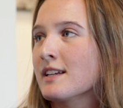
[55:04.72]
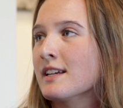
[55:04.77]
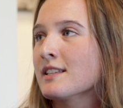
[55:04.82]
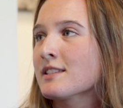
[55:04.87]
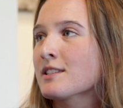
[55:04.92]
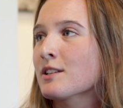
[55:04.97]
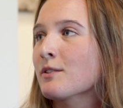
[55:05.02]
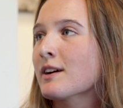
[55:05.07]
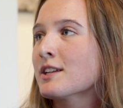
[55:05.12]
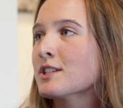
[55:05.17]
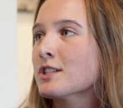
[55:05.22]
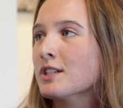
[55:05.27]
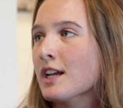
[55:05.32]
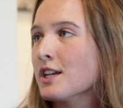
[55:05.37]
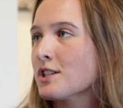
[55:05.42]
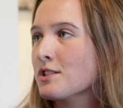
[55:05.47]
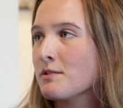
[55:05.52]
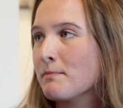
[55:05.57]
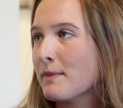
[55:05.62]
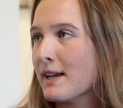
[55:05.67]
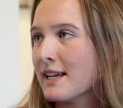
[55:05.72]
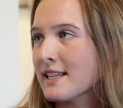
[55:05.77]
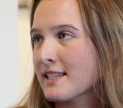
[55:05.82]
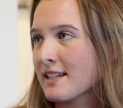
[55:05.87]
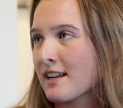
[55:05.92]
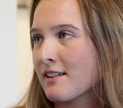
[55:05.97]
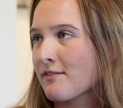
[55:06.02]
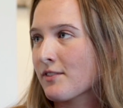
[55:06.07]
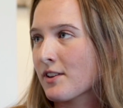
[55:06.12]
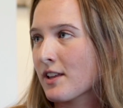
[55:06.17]
is so education based,
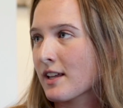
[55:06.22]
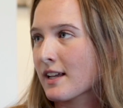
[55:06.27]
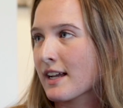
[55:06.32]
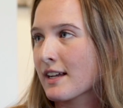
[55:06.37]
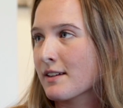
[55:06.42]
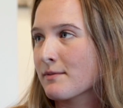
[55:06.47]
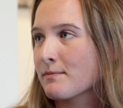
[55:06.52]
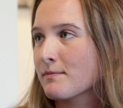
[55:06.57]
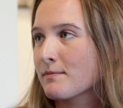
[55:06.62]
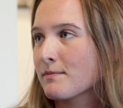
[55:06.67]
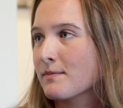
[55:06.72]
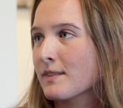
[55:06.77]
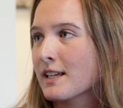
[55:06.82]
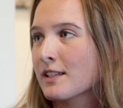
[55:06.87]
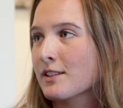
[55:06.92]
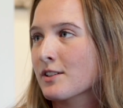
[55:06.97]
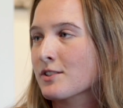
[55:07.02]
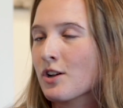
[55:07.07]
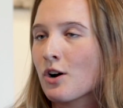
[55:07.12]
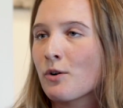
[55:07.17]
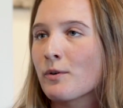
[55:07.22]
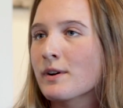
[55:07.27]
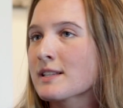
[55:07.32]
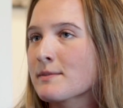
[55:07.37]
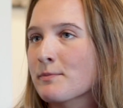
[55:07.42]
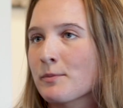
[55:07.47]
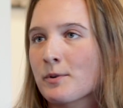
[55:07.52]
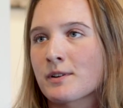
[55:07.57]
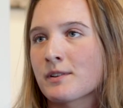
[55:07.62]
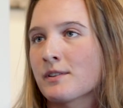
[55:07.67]
and I feel like there's always
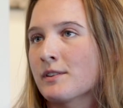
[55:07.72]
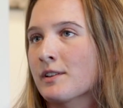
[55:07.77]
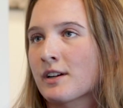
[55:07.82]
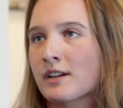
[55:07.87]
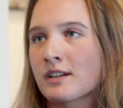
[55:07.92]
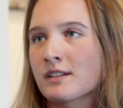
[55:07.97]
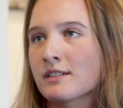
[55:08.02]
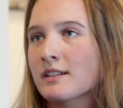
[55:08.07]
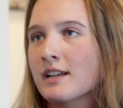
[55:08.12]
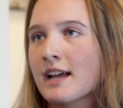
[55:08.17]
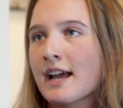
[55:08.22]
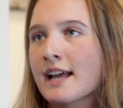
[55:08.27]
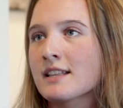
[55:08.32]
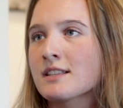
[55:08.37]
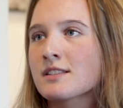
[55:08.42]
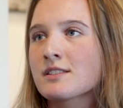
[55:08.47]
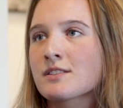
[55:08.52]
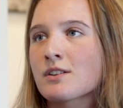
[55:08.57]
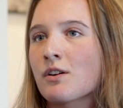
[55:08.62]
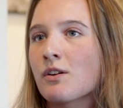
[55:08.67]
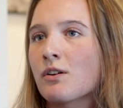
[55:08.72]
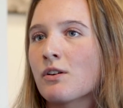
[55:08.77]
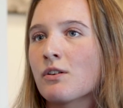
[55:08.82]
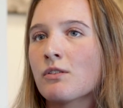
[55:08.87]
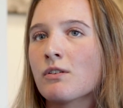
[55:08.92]
more to learn. And so